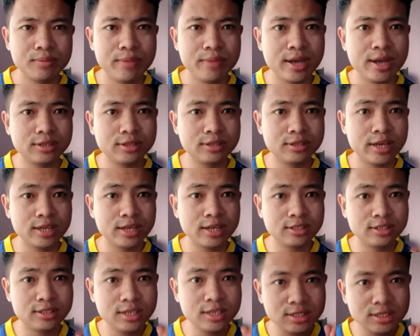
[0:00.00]
Matter
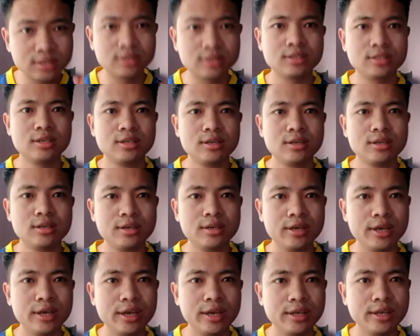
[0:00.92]
exists
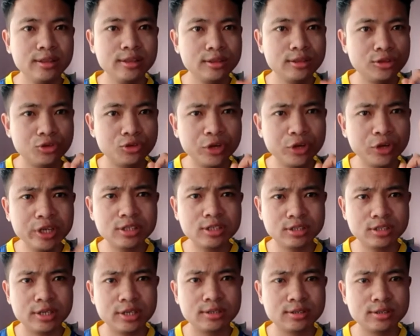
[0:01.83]
in three
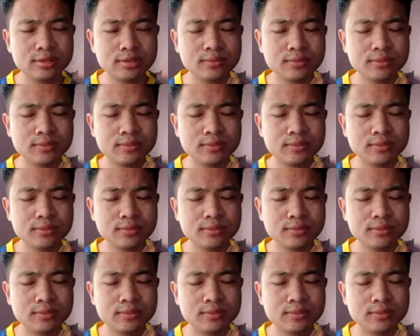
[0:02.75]
states.